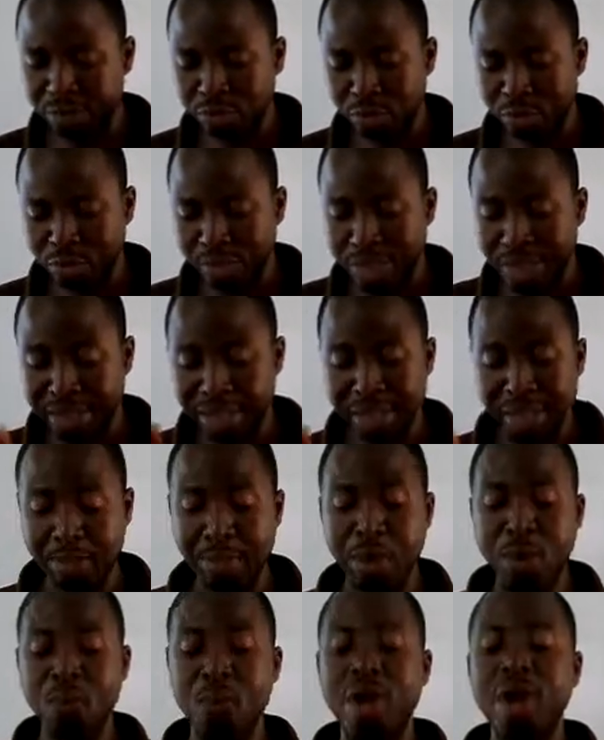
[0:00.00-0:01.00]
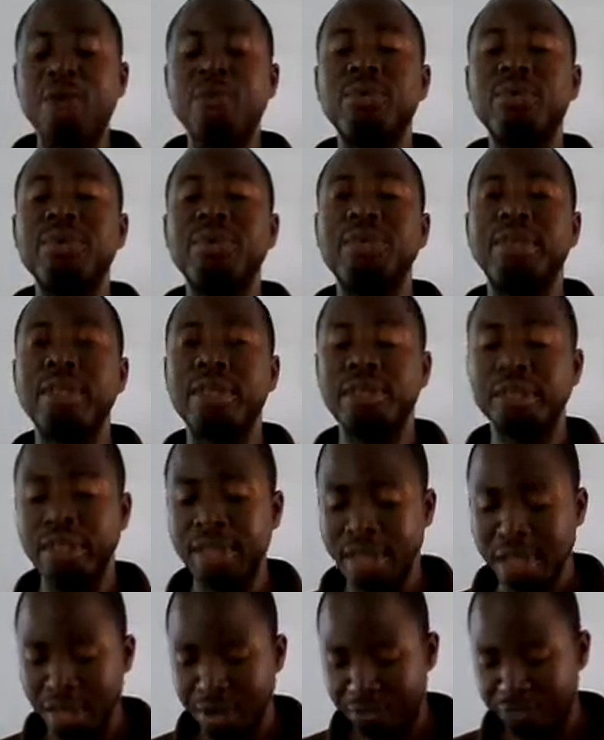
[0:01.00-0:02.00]
So that's number one reason
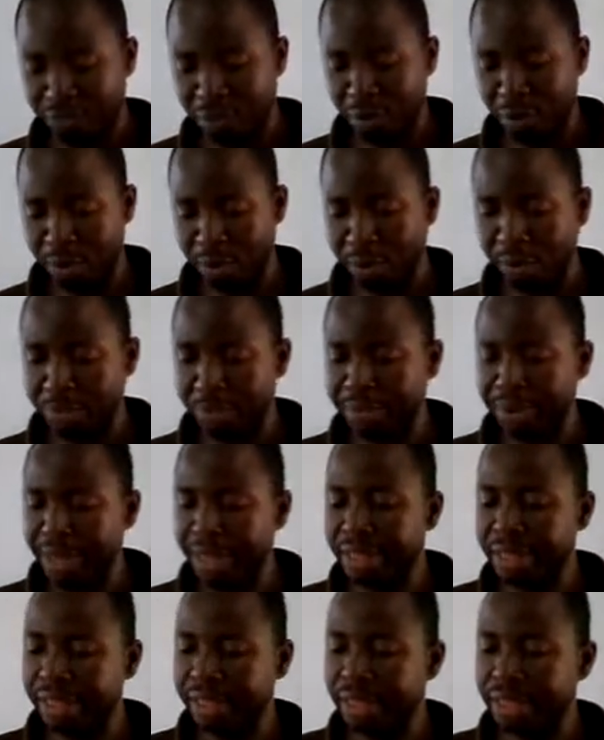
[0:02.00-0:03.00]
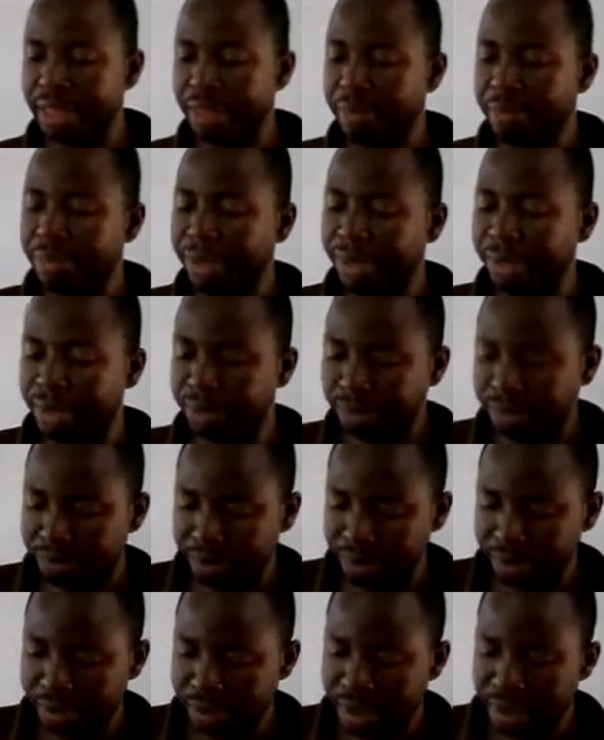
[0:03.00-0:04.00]
for planning
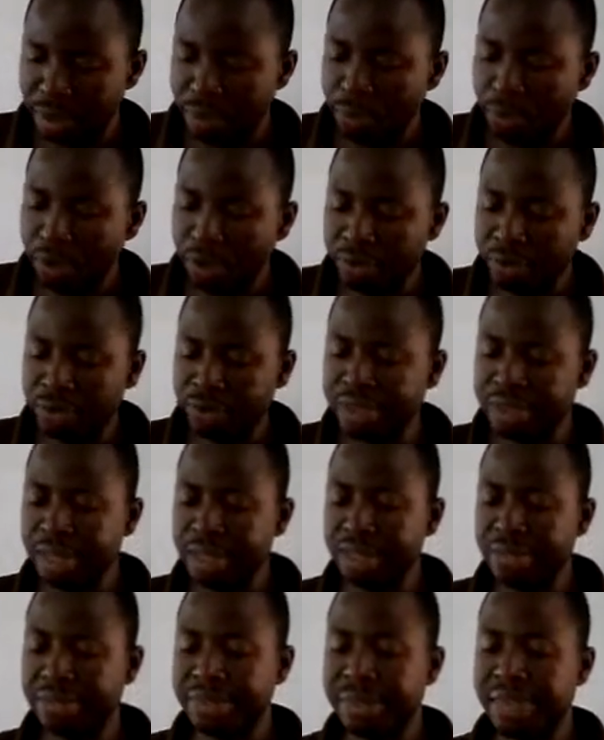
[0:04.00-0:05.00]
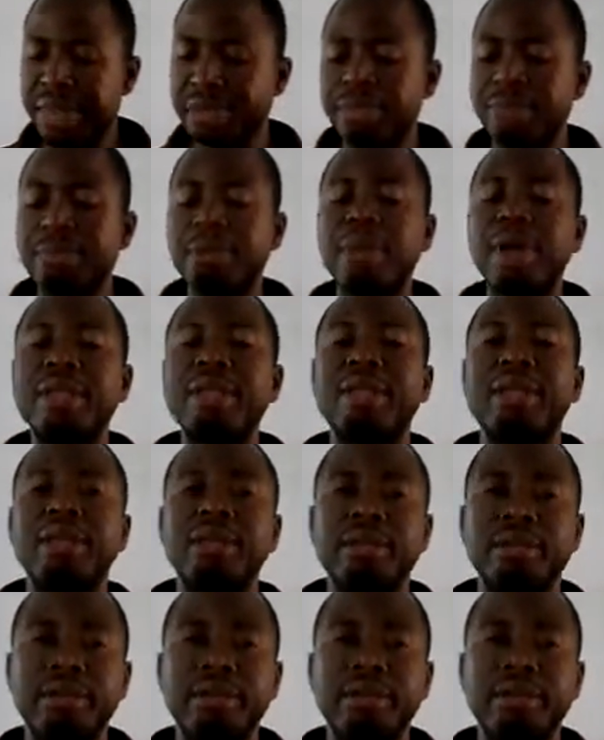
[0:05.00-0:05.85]
meals. We also said it saves money.